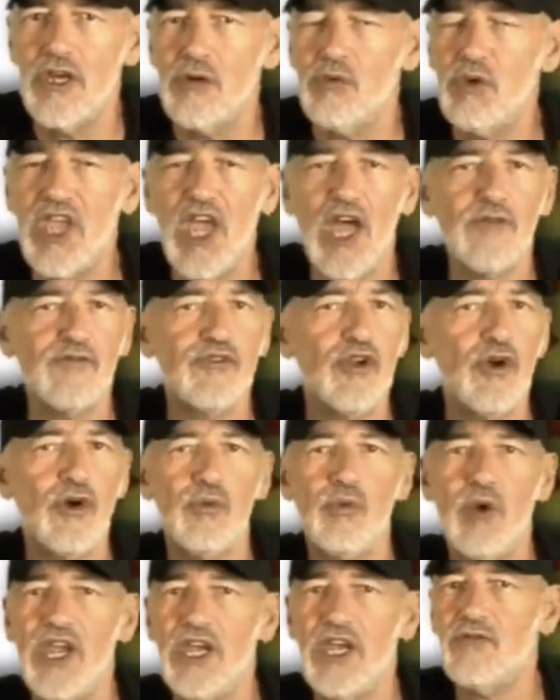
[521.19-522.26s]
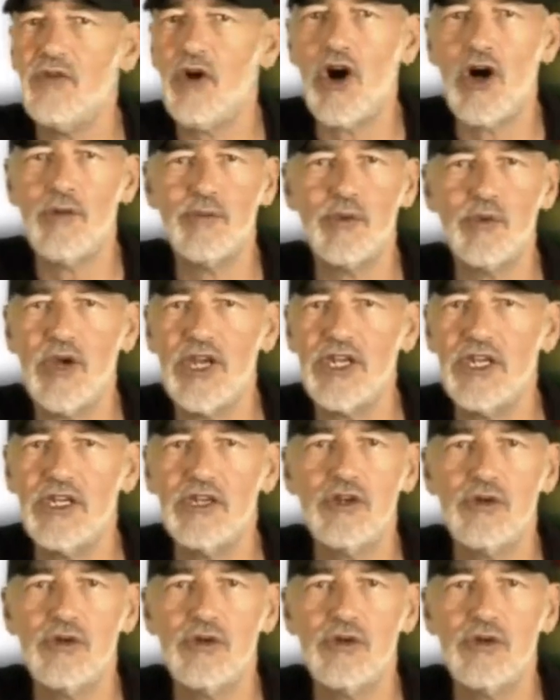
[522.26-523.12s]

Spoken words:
we have no way of operating